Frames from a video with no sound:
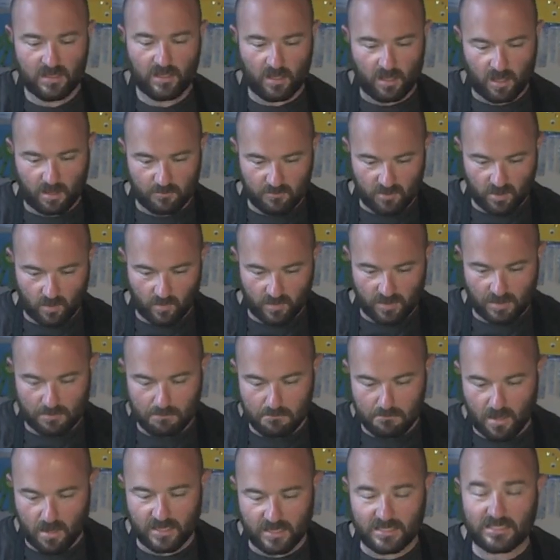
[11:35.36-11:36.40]
I'm going at
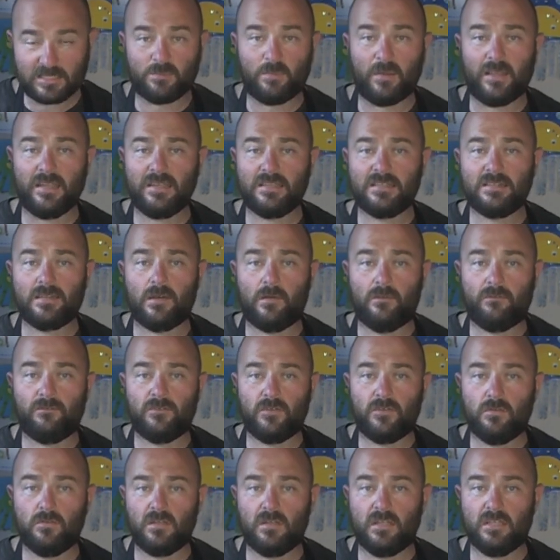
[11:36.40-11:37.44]
my speed, so if
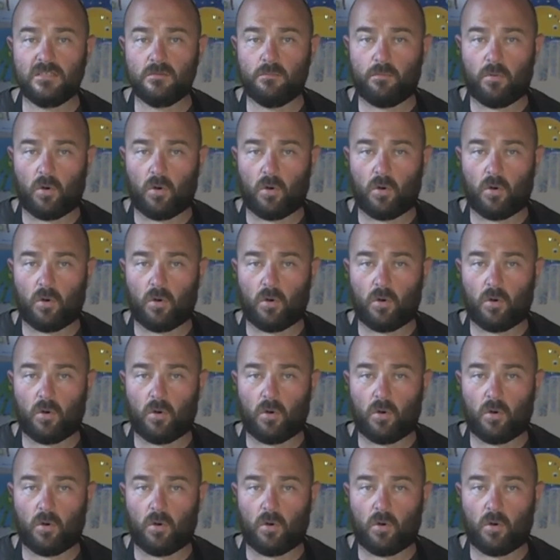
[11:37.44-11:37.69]
you need to